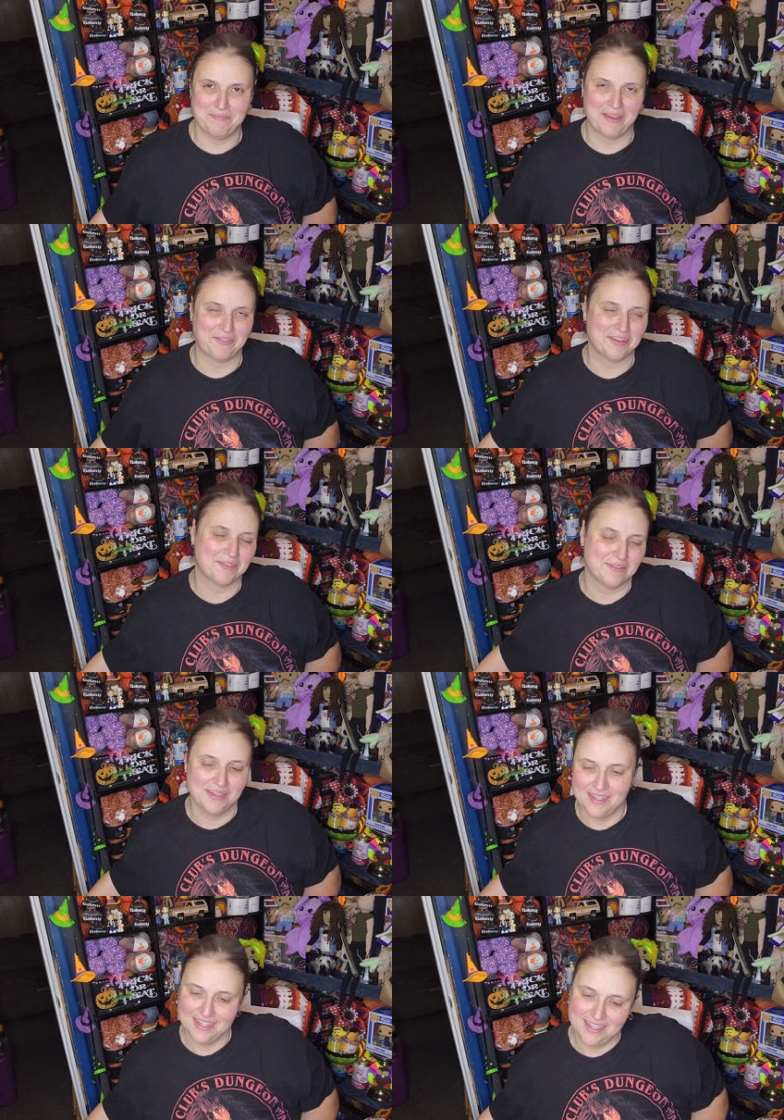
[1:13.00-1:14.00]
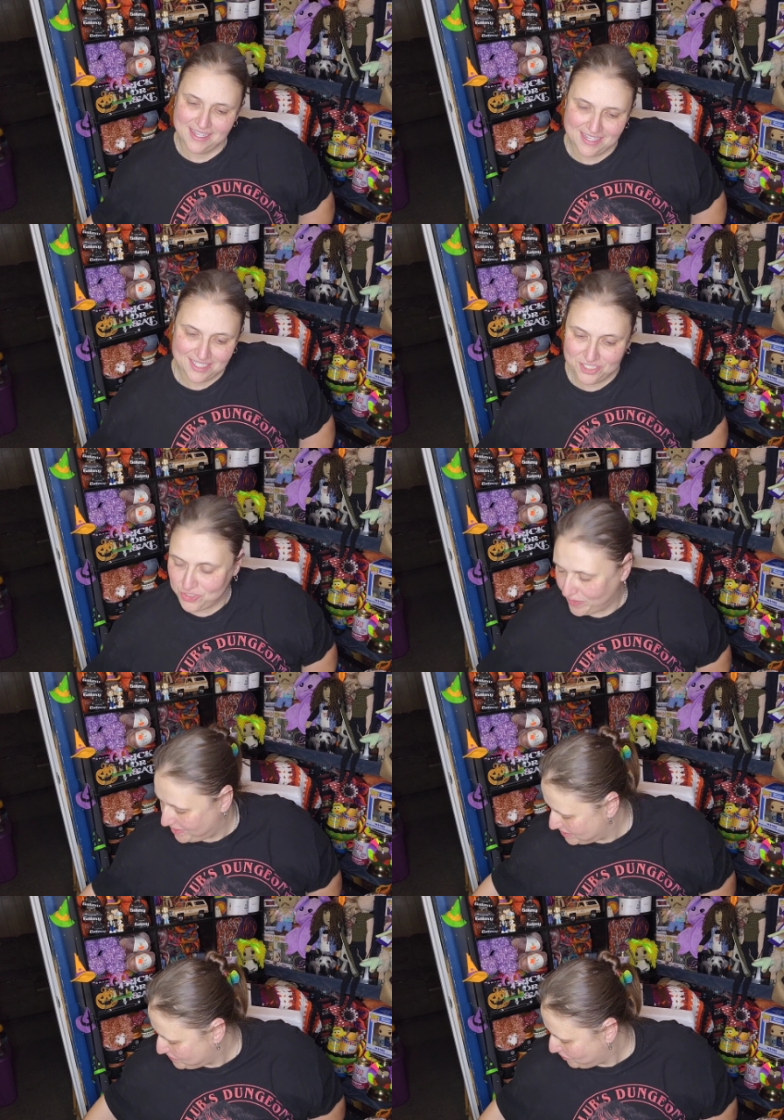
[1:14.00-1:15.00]
Maverick
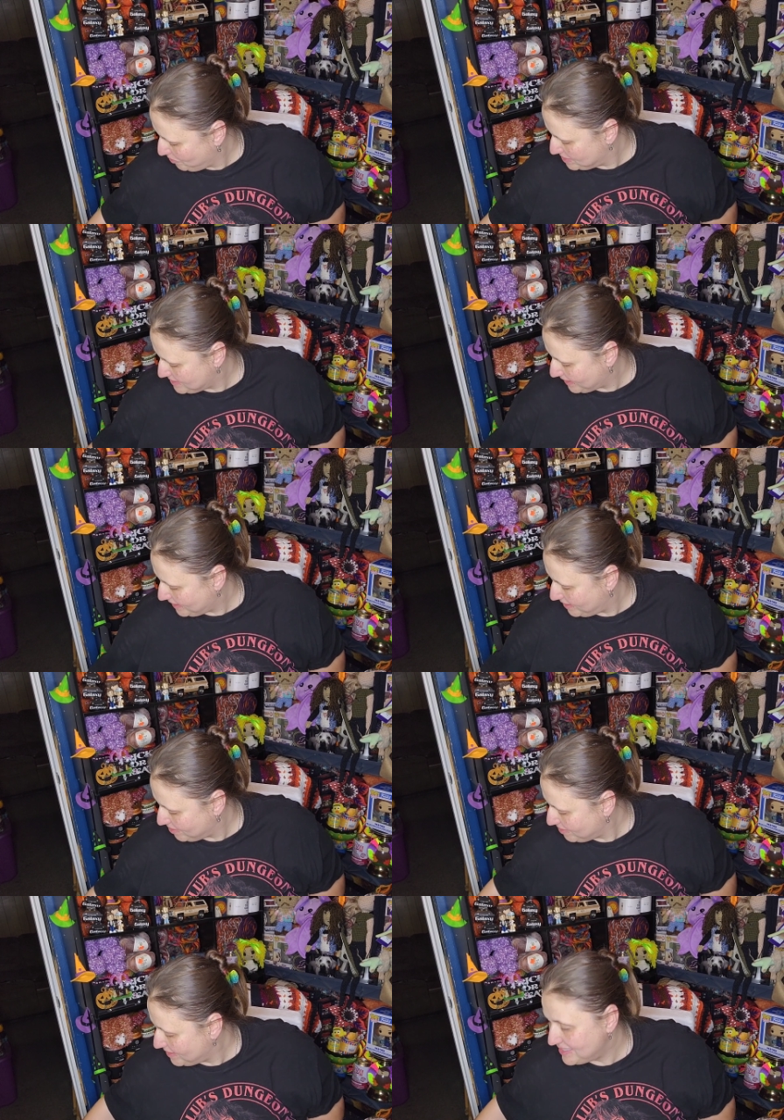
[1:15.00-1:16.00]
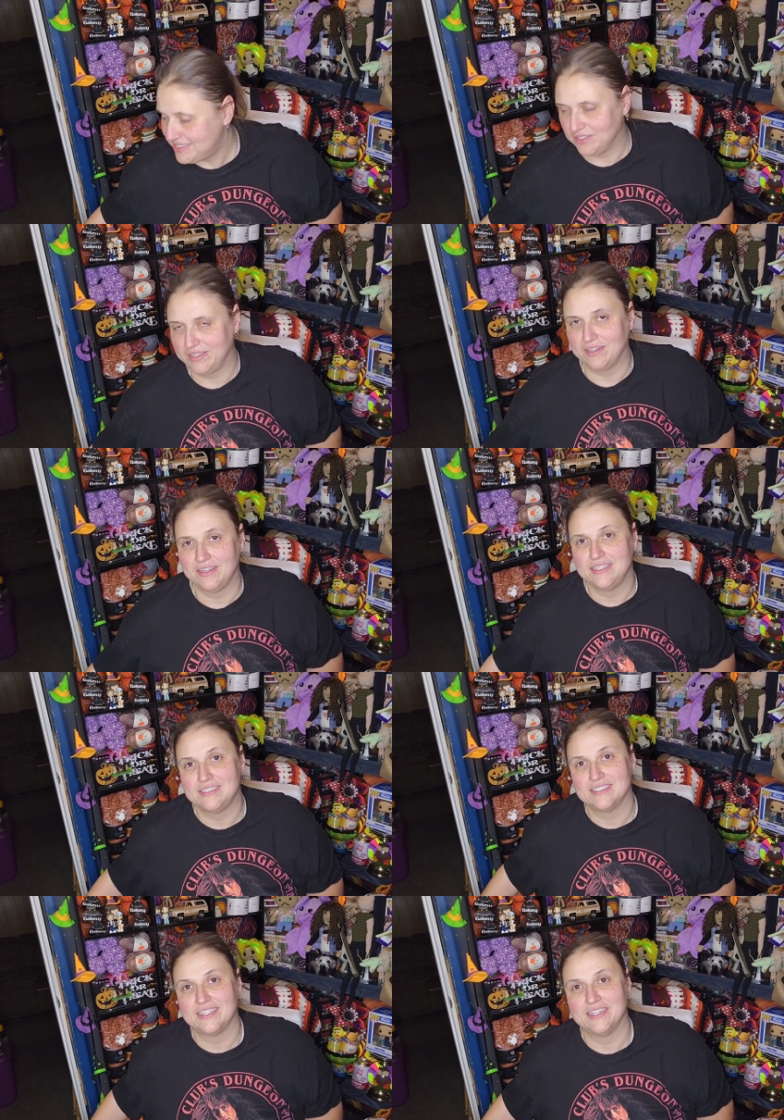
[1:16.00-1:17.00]
joined us for a second here. He's still here. He's
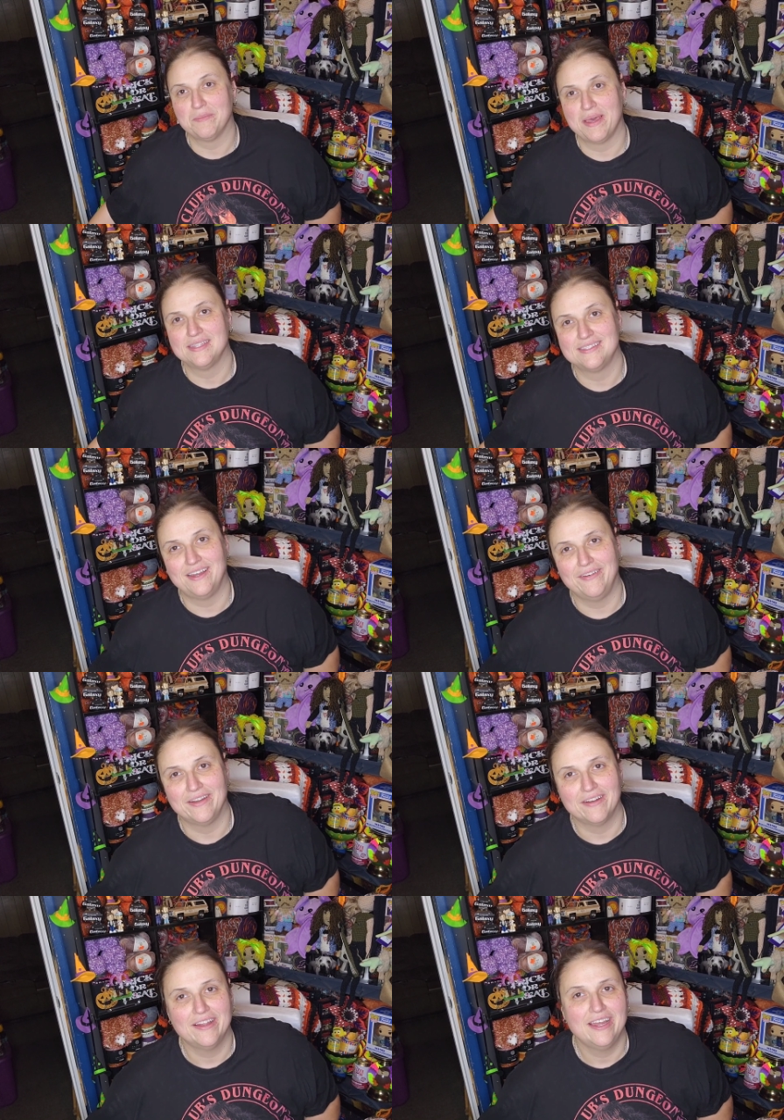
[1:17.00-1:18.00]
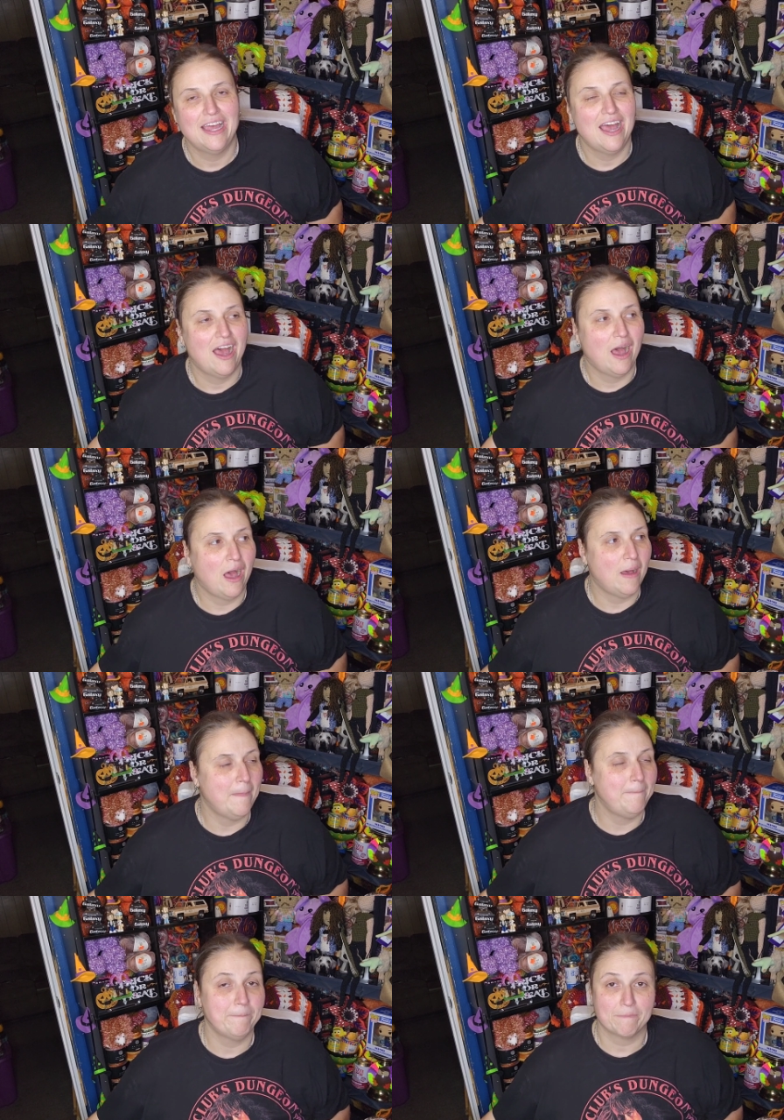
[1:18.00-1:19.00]
just getting the pets down here.
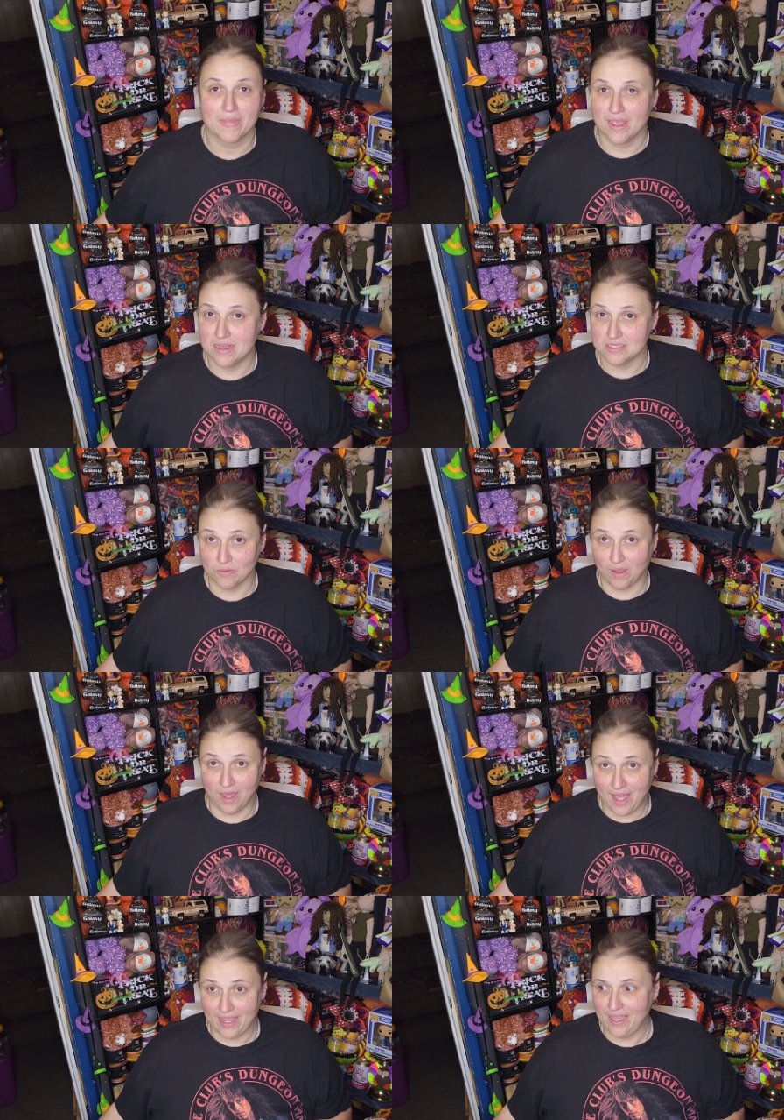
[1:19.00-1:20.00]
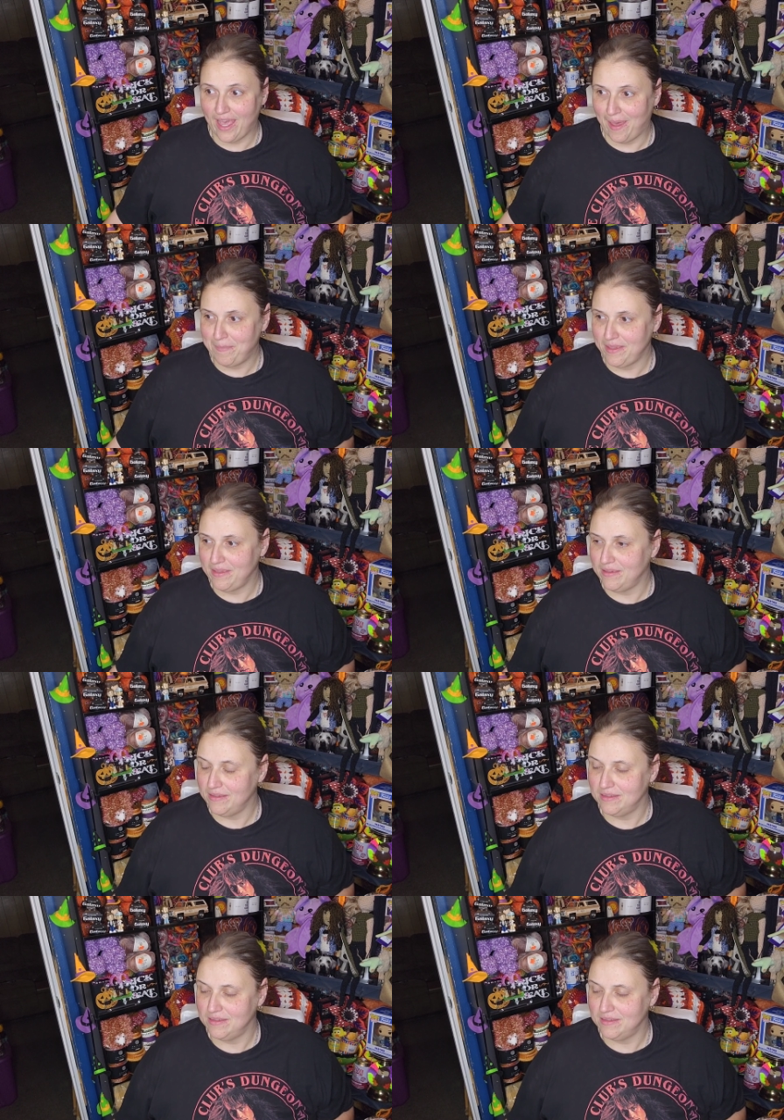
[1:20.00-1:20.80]
Um, so hi, happy